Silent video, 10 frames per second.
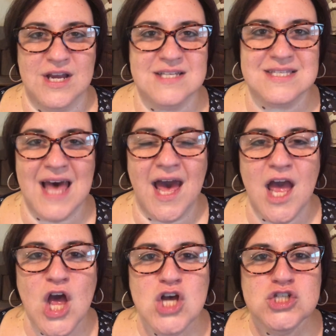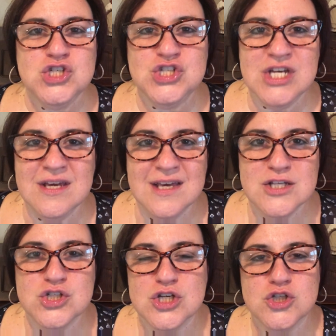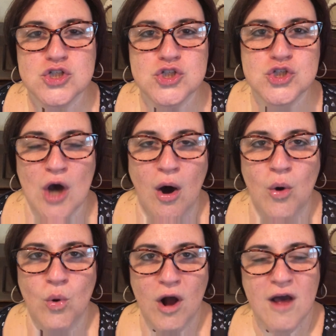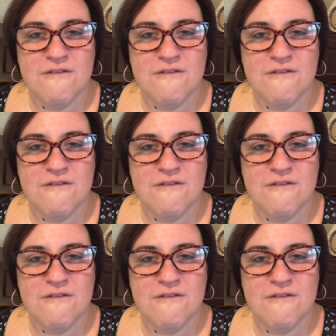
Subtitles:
is that she is so